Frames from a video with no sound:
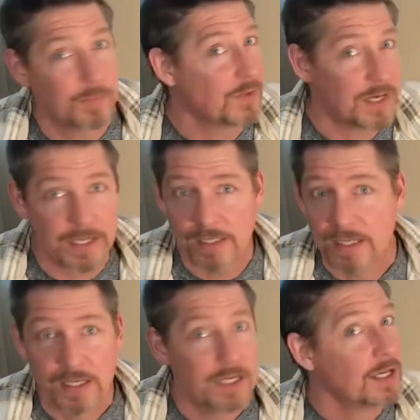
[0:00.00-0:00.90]
I'm
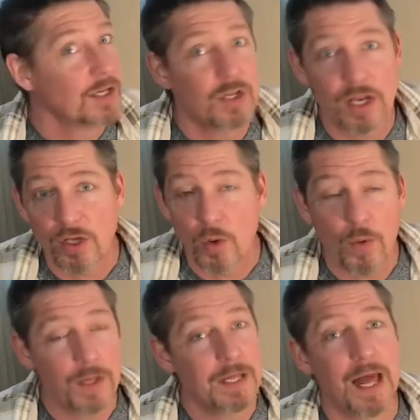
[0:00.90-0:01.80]
getting
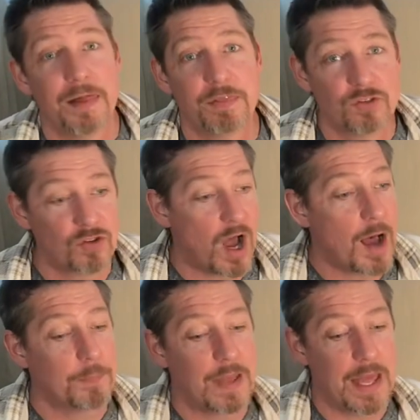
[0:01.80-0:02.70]
going at the
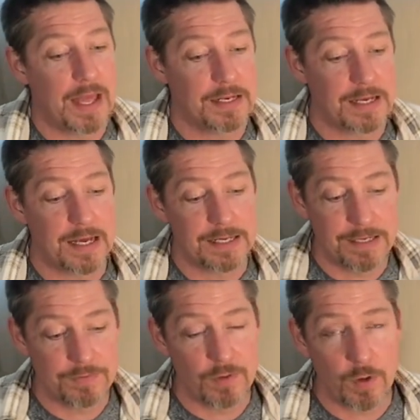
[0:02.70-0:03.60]
shop, and
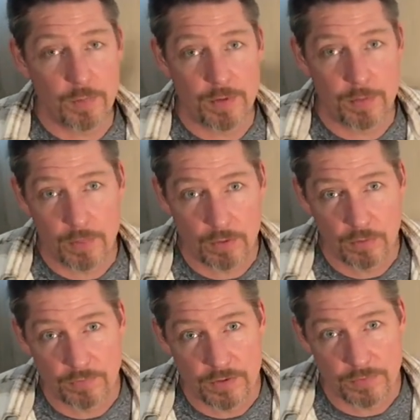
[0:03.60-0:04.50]
even though I'm in the
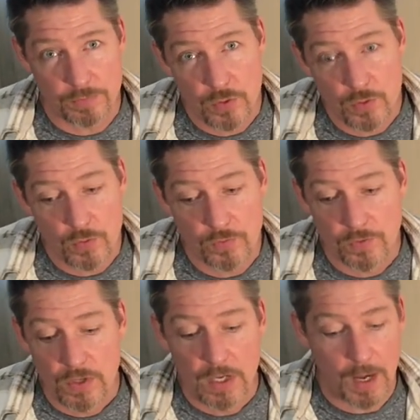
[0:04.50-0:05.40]
middle of this move,